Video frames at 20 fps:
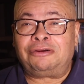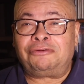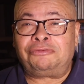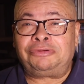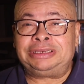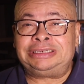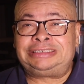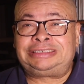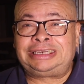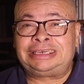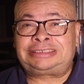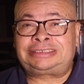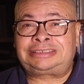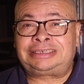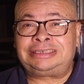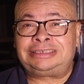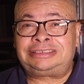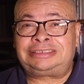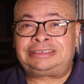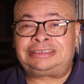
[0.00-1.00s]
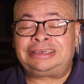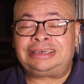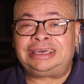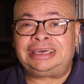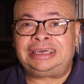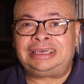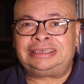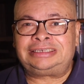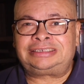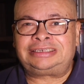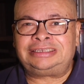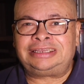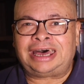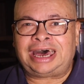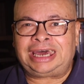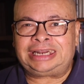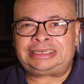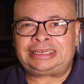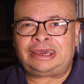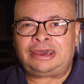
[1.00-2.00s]
resistance is
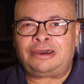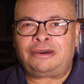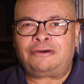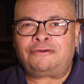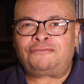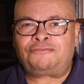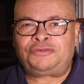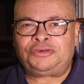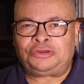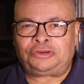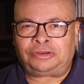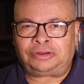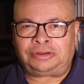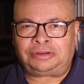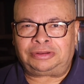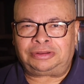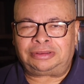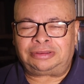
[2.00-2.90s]
not futile.